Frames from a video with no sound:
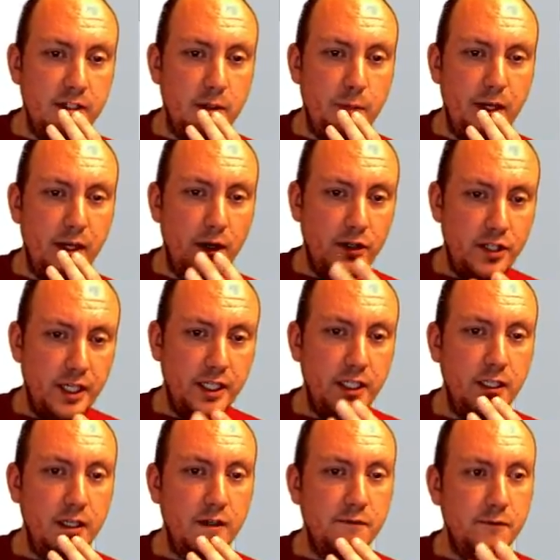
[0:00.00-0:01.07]
being
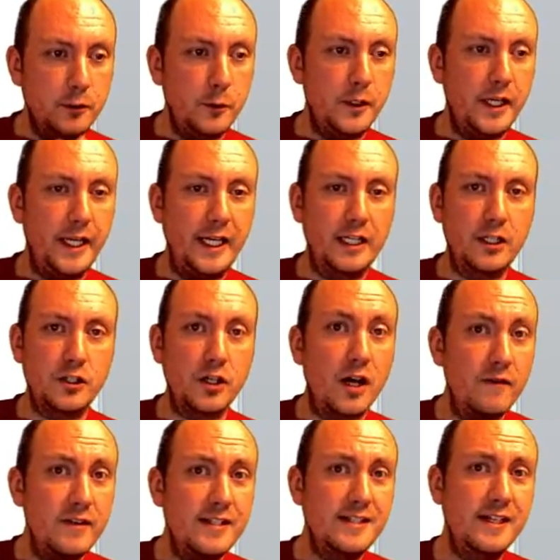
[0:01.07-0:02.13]
articulate, fluent in English,
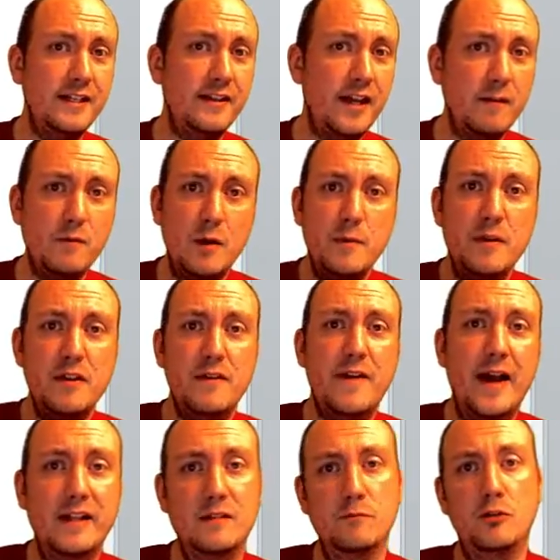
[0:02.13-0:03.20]
obviously maybe they've had
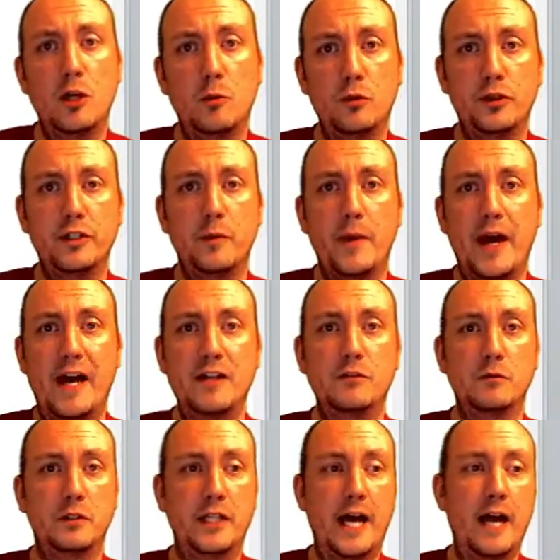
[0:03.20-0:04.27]
some trouble in the past with
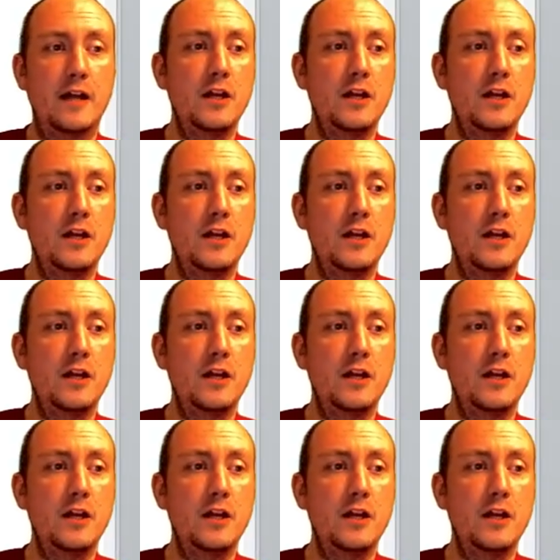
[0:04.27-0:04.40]
that.